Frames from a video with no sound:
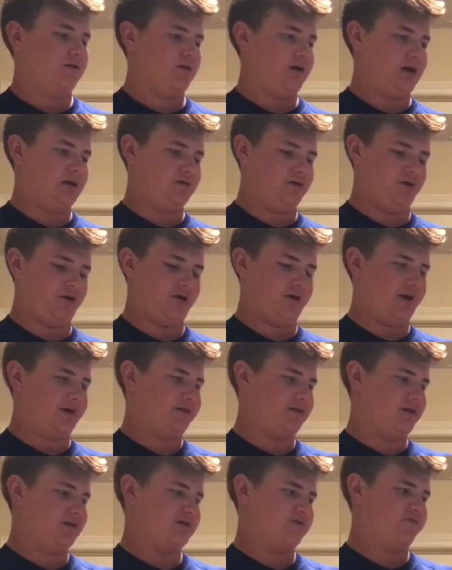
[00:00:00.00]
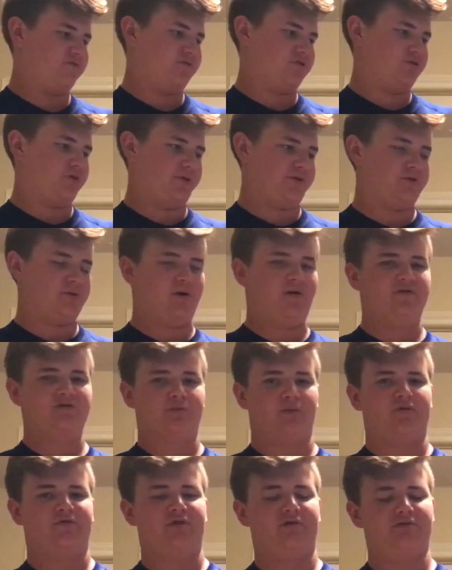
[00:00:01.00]
I really like these. The 12s are
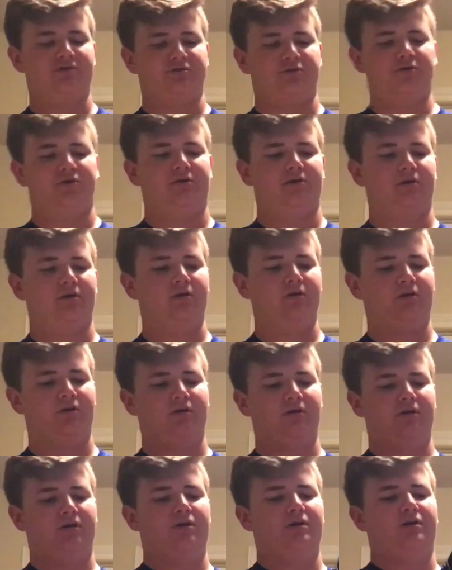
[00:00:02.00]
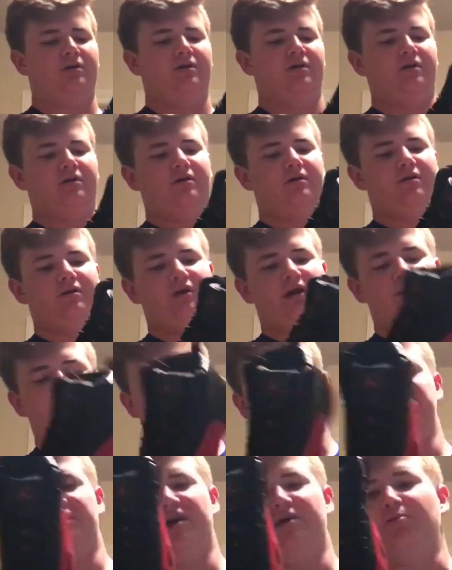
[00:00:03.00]
my favorite Jordan. I
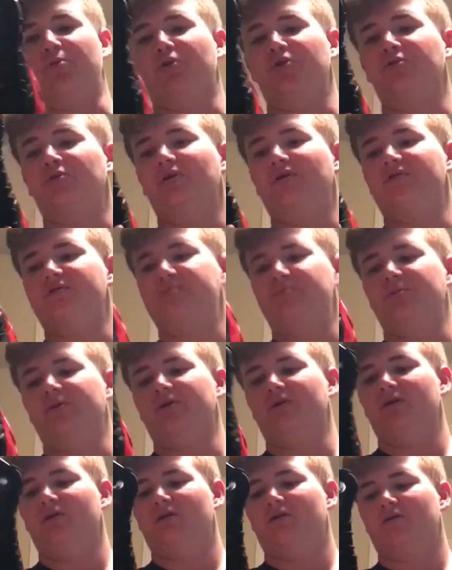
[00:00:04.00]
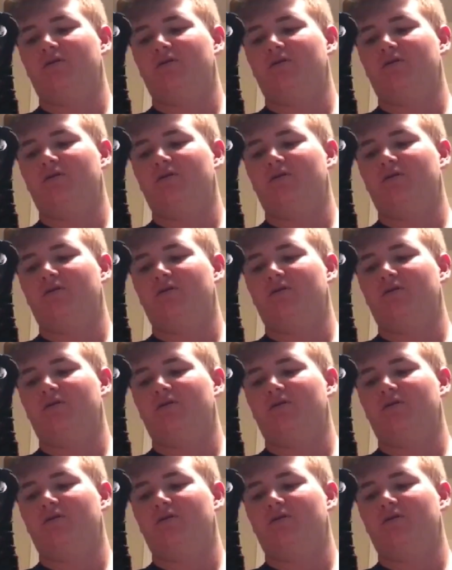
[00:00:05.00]
wish I had more 12s, but